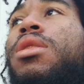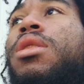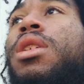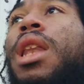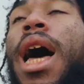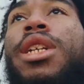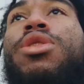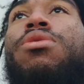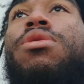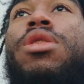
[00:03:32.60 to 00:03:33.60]
The
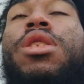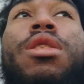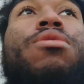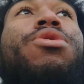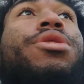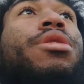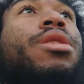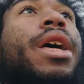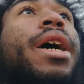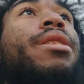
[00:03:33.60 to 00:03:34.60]
logical conclusion
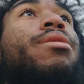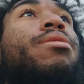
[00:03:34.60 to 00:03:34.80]
that